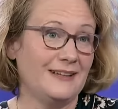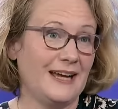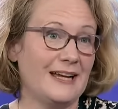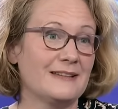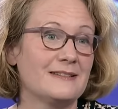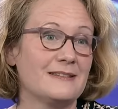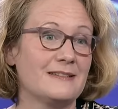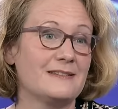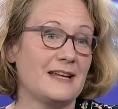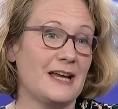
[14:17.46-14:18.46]
And the
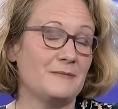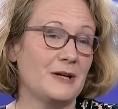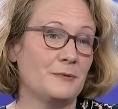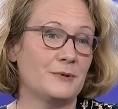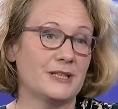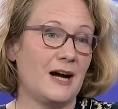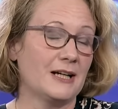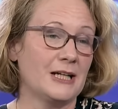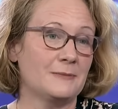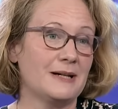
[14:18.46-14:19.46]
same that we were
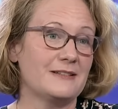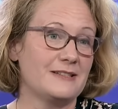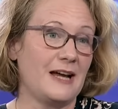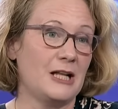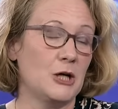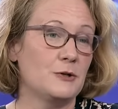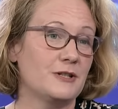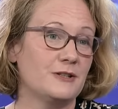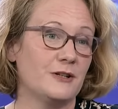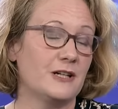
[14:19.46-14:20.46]
talking about silos
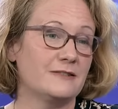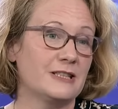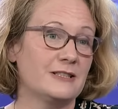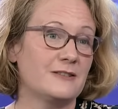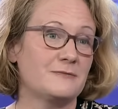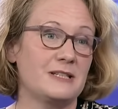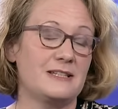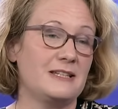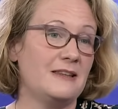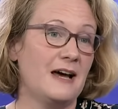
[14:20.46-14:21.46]
in the governance, we
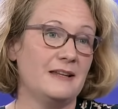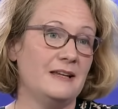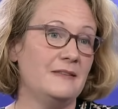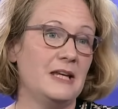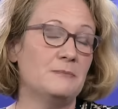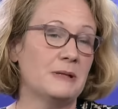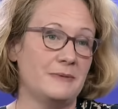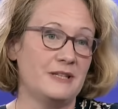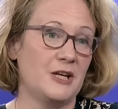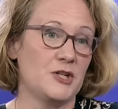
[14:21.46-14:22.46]
see that in the
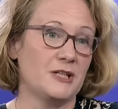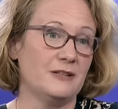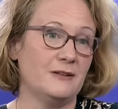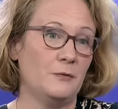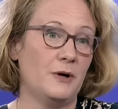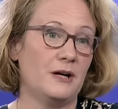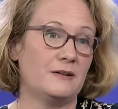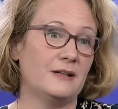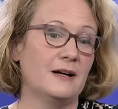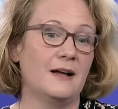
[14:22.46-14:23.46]
implementation
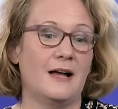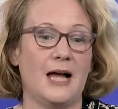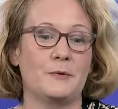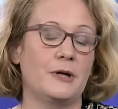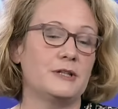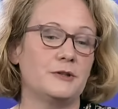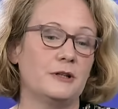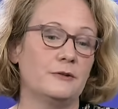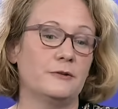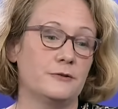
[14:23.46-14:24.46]
where I'm going to
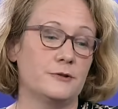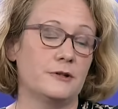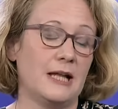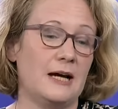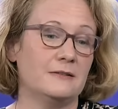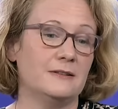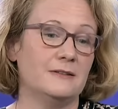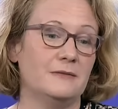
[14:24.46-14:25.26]
go to the cloud,